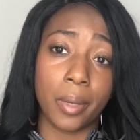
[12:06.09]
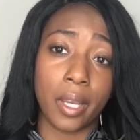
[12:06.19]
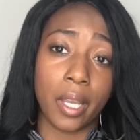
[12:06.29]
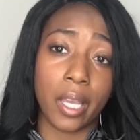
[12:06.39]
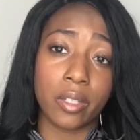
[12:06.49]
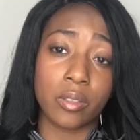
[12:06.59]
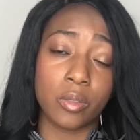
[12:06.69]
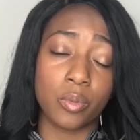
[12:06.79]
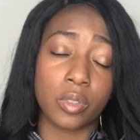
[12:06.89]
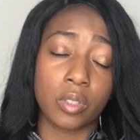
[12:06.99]
My
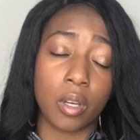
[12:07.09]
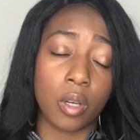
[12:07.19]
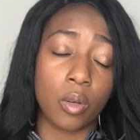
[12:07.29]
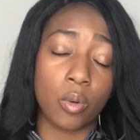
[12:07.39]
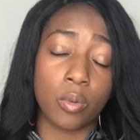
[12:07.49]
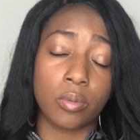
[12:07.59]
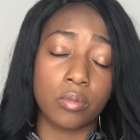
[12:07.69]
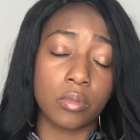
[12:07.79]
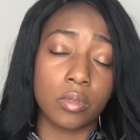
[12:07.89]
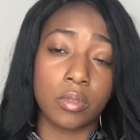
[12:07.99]
attitude was
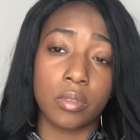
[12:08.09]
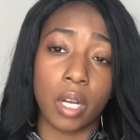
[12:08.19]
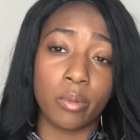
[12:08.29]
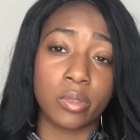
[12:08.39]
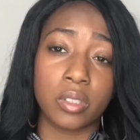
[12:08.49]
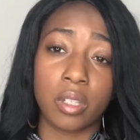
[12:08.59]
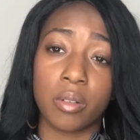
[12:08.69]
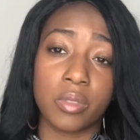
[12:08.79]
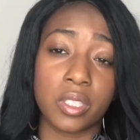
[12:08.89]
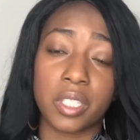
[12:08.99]
I was
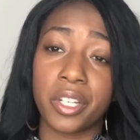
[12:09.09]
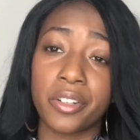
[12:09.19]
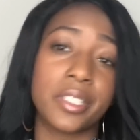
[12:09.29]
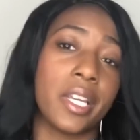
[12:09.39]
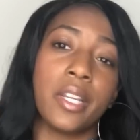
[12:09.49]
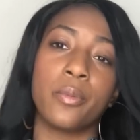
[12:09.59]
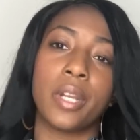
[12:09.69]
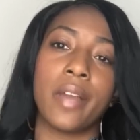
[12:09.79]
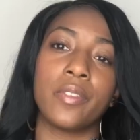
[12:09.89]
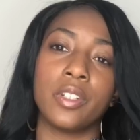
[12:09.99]
so just irritated
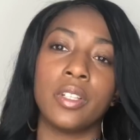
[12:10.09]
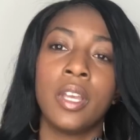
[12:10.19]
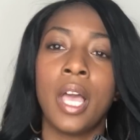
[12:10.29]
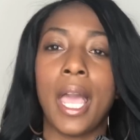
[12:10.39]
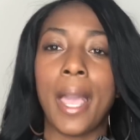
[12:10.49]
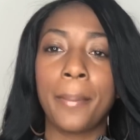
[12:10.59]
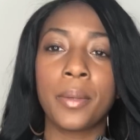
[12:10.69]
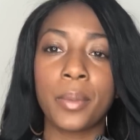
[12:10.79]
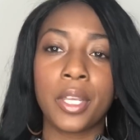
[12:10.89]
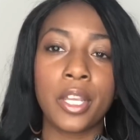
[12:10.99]
with
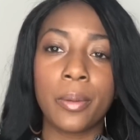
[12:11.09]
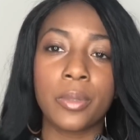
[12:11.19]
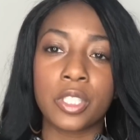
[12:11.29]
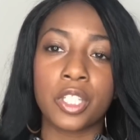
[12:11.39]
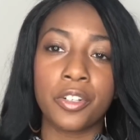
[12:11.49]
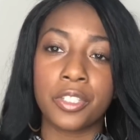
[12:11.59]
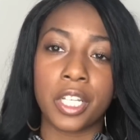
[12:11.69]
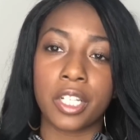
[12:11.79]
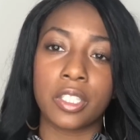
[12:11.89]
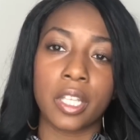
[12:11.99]
happy to be here, but just
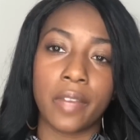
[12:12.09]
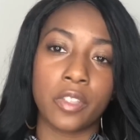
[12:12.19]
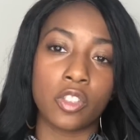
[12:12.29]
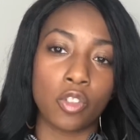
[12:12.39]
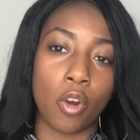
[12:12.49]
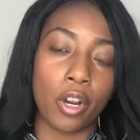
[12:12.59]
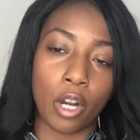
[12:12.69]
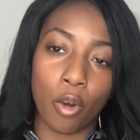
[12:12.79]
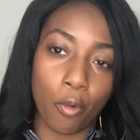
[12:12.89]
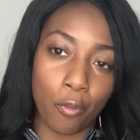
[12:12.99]
irritated to have to
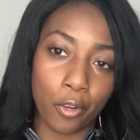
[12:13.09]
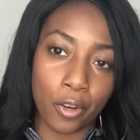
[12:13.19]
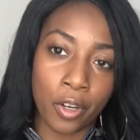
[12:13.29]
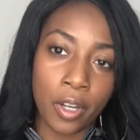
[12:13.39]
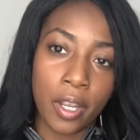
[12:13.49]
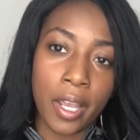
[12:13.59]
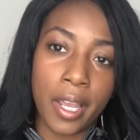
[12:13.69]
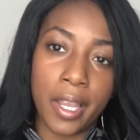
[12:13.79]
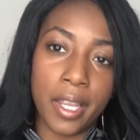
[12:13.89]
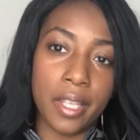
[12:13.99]
start over.
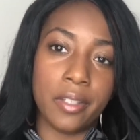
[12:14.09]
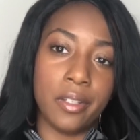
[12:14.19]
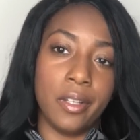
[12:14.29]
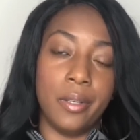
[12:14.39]
And